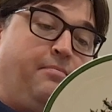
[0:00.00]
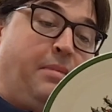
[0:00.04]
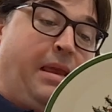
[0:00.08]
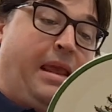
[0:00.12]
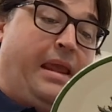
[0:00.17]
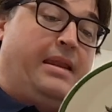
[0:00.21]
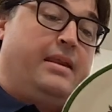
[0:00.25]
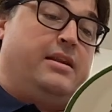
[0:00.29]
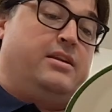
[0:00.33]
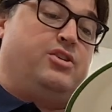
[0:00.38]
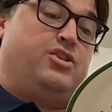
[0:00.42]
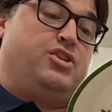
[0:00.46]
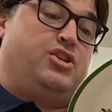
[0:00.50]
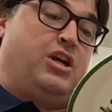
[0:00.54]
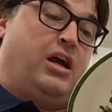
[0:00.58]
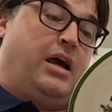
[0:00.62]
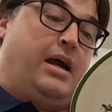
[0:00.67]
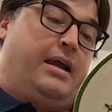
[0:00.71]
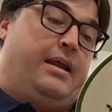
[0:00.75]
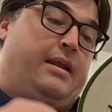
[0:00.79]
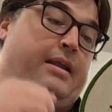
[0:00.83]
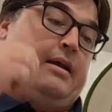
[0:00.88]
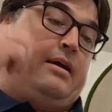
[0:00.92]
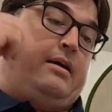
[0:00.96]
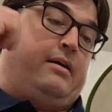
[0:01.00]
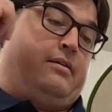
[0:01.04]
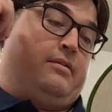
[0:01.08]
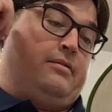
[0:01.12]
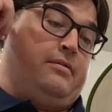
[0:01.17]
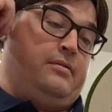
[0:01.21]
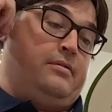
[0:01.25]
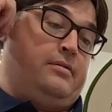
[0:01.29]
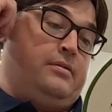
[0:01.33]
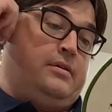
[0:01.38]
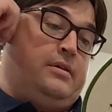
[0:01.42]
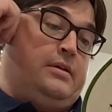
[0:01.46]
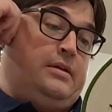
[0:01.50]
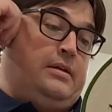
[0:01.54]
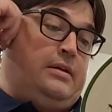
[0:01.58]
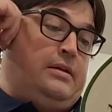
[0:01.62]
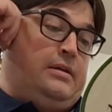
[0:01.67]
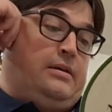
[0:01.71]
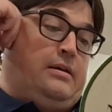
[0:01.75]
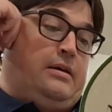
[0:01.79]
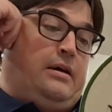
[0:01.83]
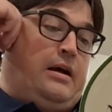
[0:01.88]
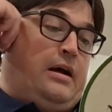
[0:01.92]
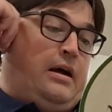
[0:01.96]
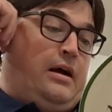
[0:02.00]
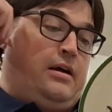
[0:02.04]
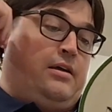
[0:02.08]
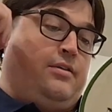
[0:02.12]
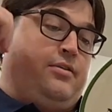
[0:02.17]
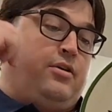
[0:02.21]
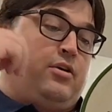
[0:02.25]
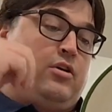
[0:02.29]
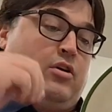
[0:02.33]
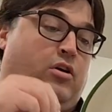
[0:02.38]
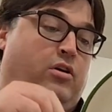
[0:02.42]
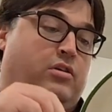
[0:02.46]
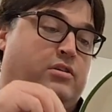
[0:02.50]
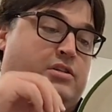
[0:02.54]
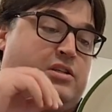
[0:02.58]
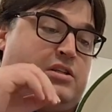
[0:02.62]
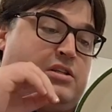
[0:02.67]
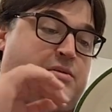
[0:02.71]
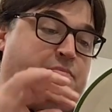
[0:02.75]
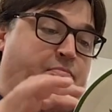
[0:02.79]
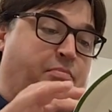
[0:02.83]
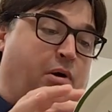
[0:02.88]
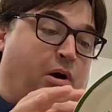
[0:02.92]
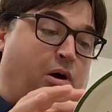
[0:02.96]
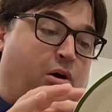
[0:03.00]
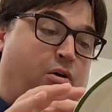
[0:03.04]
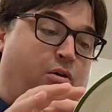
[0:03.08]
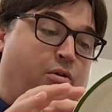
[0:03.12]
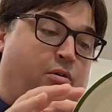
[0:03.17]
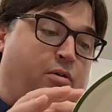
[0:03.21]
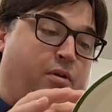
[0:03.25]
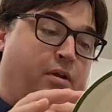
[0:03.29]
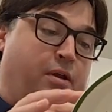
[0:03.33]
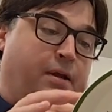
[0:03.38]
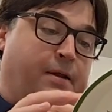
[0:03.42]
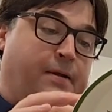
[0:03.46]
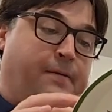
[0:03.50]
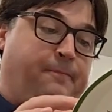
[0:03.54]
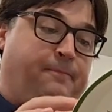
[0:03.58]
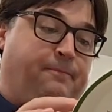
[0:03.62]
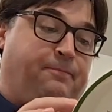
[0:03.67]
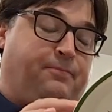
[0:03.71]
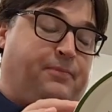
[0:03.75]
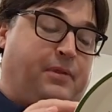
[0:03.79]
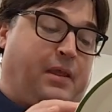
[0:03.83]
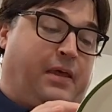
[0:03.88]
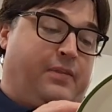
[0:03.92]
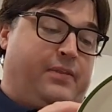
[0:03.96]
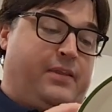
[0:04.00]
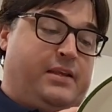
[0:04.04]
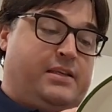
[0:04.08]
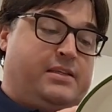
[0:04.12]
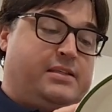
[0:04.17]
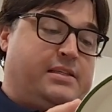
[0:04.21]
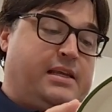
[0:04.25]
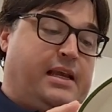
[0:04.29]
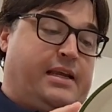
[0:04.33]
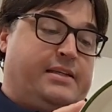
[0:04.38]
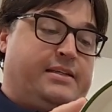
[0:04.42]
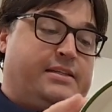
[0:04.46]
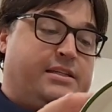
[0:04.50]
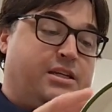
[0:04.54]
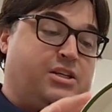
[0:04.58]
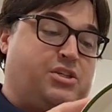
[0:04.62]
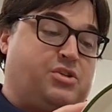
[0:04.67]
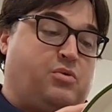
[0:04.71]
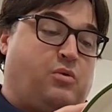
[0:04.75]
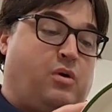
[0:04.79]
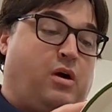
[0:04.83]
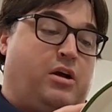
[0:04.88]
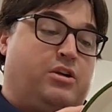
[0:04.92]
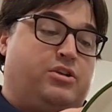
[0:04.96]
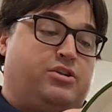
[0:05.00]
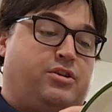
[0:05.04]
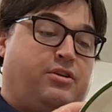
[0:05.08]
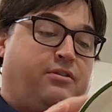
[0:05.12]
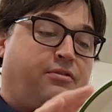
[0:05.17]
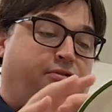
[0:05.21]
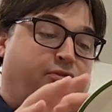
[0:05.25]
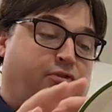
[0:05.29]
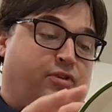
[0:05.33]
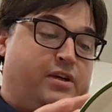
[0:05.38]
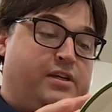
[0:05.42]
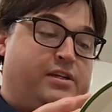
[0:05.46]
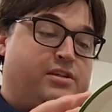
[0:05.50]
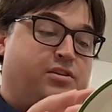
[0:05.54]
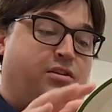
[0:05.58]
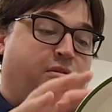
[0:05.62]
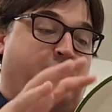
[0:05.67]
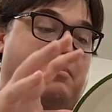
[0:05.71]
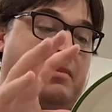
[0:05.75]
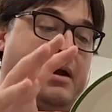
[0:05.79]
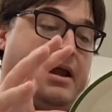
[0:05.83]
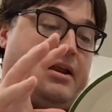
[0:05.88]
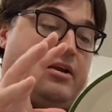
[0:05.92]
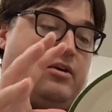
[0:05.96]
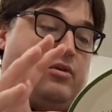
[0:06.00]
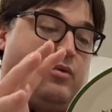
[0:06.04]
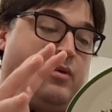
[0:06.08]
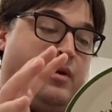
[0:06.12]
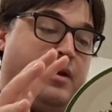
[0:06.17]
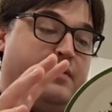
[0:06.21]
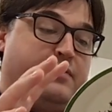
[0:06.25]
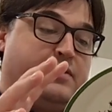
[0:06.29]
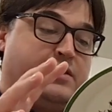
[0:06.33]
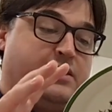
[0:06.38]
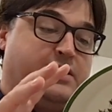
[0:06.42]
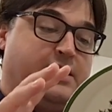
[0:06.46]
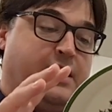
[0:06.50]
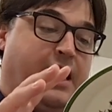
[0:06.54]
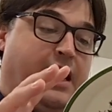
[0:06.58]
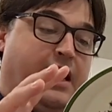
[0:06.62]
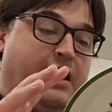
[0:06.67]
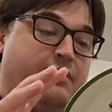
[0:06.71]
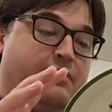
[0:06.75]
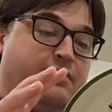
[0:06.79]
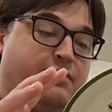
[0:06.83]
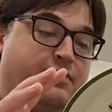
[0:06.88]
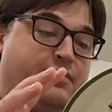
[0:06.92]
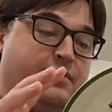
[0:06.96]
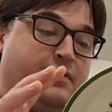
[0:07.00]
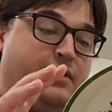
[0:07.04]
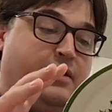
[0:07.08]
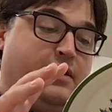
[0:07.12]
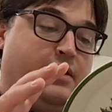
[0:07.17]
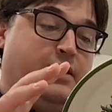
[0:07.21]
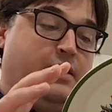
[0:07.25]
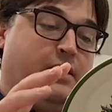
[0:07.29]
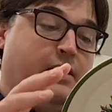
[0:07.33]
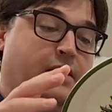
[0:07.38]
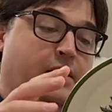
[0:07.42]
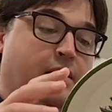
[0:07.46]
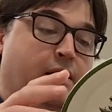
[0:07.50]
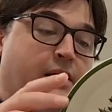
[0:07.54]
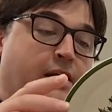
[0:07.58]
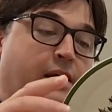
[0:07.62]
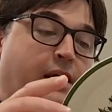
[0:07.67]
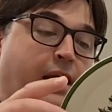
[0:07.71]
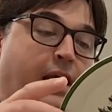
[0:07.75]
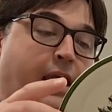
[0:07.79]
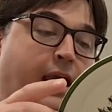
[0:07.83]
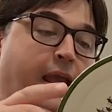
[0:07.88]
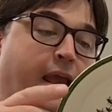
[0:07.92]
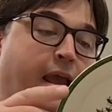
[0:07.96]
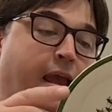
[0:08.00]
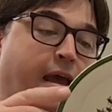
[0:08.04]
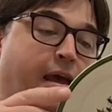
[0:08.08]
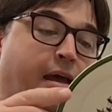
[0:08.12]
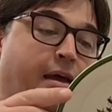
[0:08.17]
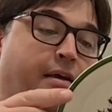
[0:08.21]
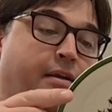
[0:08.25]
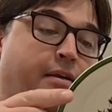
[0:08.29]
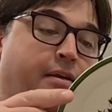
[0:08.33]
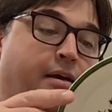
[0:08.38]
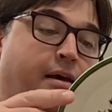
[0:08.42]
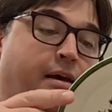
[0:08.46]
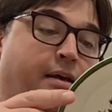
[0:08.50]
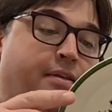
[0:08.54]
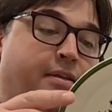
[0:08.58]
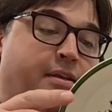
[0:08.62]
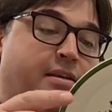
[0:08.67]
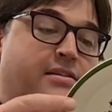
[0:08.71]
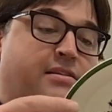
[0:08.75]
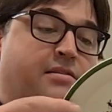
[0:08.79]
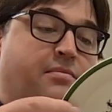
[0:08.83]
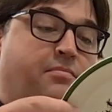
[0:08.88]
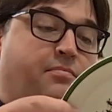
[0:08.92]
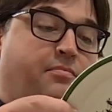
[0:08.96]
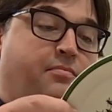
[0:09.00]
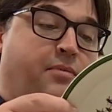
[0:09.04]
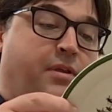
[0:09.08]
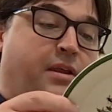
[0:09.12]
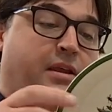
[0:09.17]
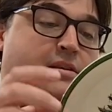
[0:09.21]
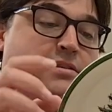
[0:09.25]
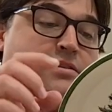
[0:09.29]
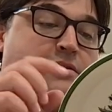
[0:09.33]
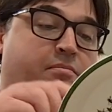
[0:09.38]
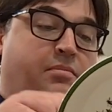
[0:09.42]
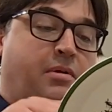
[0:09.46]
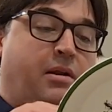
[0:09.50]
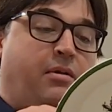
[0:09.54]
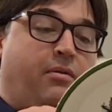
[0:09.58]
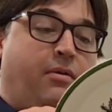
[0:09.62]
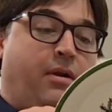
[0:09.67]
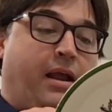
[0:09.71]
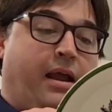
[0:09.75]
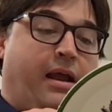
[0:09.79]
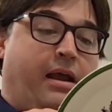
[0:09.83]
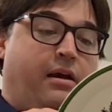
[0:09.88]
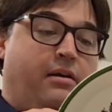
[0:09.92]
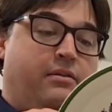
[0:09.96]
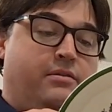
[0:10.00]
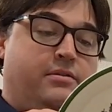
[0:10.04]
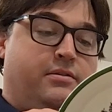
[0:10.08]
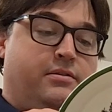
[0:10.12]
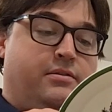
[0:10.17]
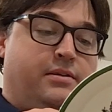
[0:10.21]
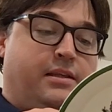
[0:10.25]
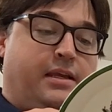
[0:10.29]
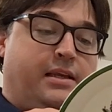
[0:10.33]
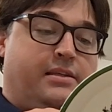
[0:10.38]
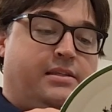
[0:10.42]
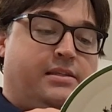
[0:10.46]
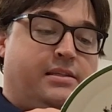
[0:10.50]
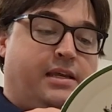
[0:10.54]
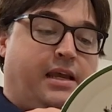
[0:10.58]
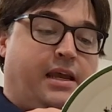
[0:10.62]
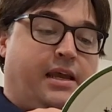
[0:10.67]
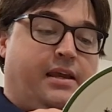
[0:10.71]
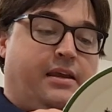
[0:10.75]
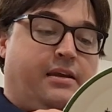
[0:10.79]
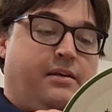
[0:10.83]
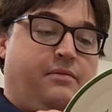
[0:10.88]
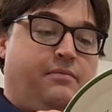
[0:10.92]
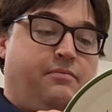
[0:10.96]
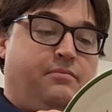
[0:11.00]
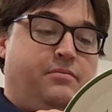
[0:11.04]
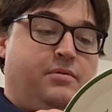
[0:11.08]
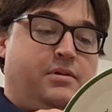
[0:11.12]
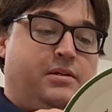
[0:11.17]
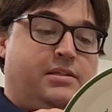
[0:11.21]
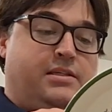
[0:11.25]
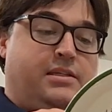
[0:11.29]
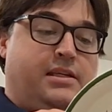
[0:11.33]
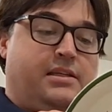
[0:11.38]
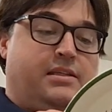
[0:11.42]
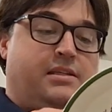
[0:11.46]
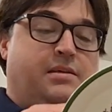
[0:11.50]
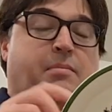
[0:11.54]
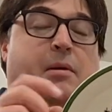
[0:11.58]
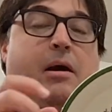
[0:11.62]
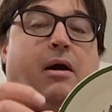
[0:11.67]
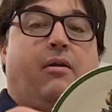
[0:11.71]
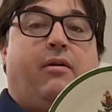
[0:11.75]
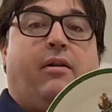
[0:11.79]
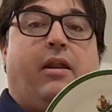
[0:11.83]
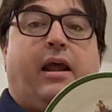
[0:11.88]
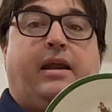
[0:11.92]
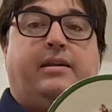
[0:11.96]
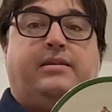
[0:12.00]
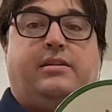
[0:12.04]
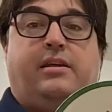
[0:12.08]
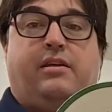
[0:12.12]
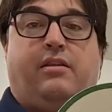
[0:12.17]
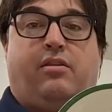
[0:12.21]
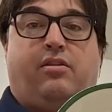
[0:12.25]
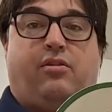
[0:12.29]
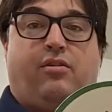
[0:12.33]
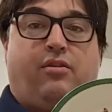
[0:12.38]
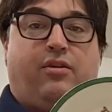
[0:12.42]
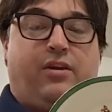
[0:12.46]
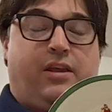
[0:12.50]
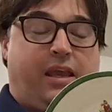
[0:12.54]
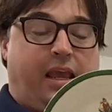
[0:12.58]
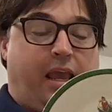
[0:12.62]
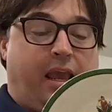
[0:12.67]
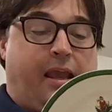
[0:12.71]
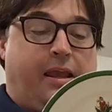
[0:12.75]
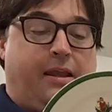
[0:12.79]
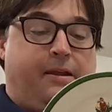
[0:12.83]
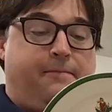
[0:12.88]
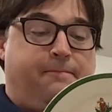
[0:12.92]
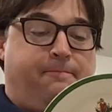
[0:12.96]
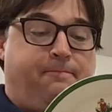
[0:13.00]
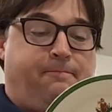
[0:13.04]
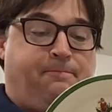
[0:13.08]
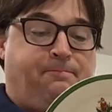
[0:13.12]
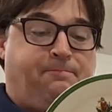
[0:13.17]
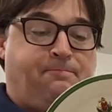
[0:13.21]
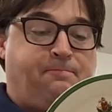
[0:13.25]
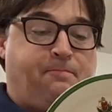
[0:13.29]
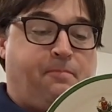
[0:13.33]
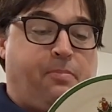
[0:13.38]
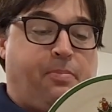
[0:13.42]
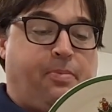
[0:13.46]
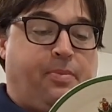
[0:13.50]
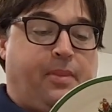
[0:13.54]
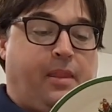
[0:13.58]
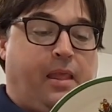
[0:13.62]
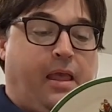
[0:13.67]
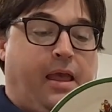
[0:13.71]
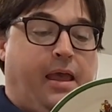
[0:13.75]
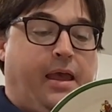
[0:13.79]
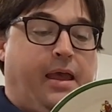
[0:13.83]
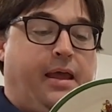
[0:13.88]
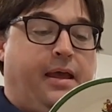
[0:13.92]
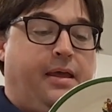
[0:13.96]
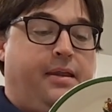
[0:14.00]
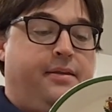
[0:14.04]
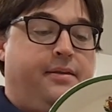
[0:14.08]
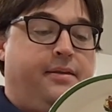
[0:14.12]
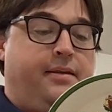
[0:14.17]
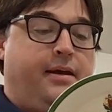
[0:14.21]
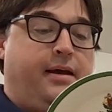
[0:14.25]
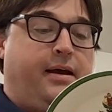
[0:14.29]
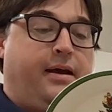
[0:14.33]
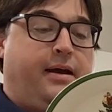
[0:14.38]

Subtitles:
made in China. They're called Spode, and these say dishwasher, freezer, microwave safe. And these have been around. They say since about 1938, and